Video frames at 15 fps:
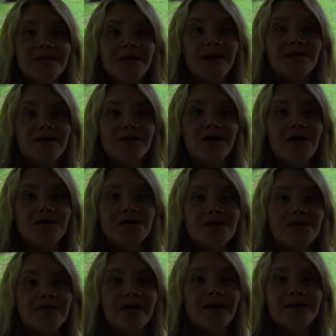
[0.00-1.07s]
take the dog to
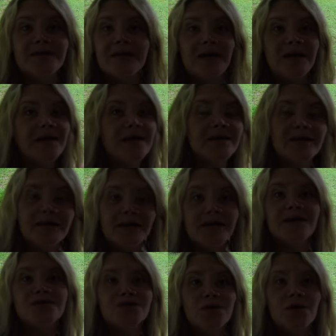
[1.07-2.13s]
the vet today,
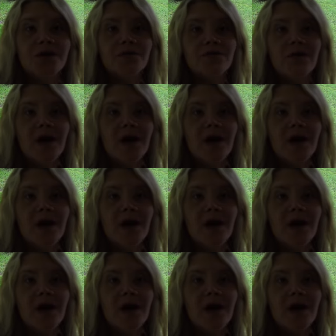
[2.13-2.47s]
it started